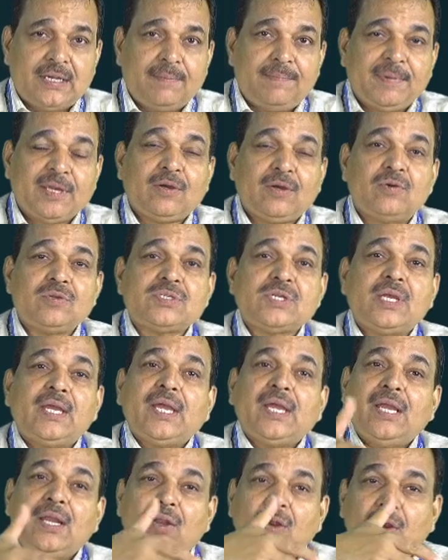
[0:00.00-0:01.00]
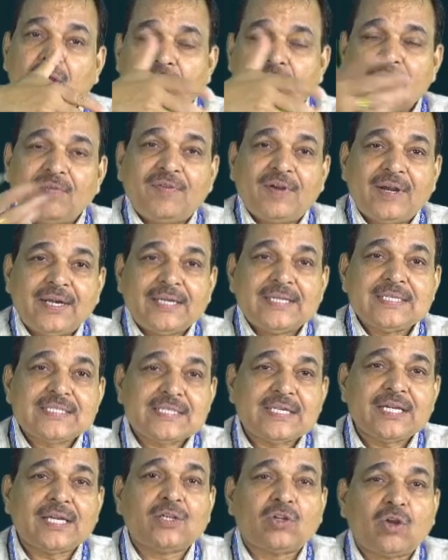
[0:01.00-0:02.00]
because a lot of
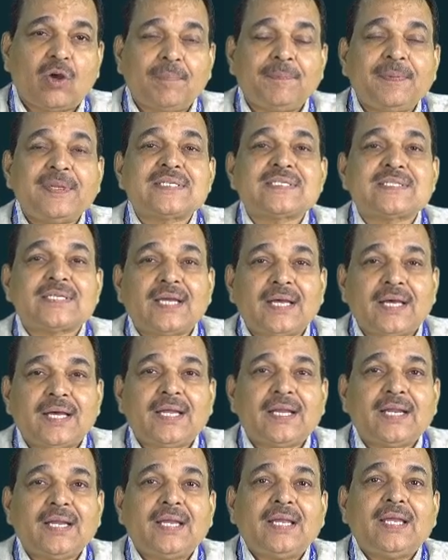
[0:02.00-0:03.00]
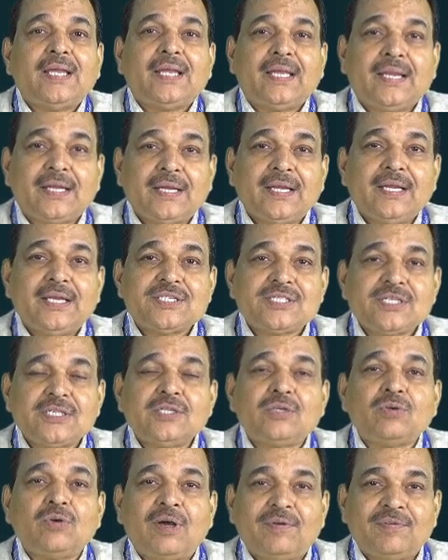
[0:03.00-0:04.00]
artistic topics are in relation
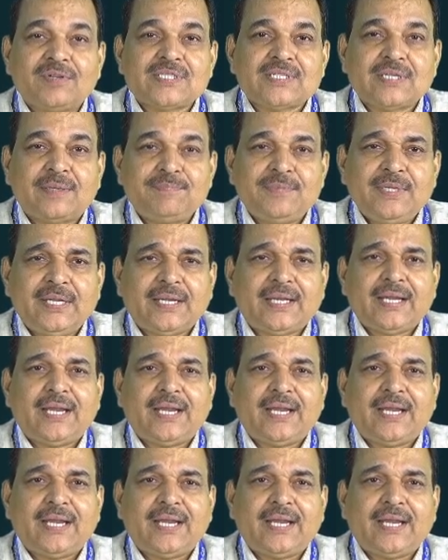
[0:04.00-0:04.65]
to our subject.